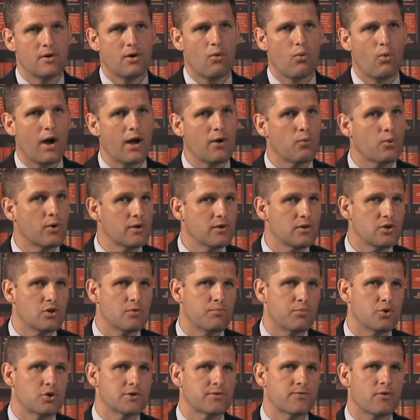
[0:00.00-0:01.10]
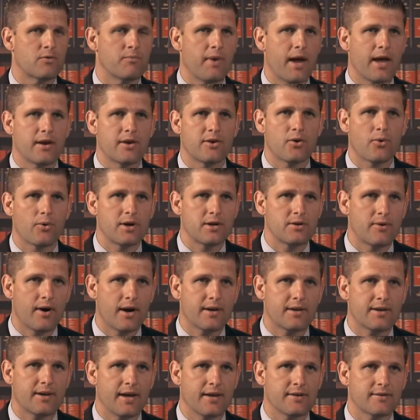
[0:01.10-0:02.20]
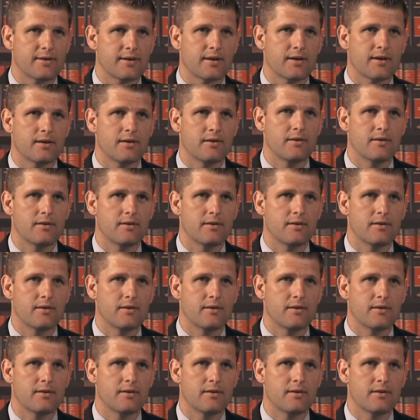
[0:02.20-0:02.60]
Why wouldn't you push for mandatory drug testing?